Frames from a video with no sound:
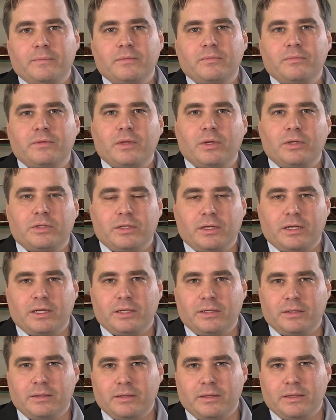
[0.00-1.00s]

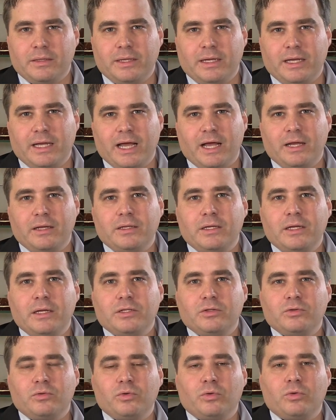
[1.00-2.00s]
Firstly, legality
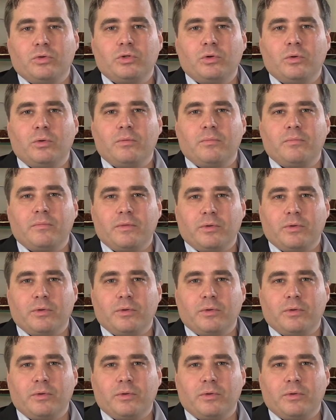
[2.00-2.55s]
is crucial.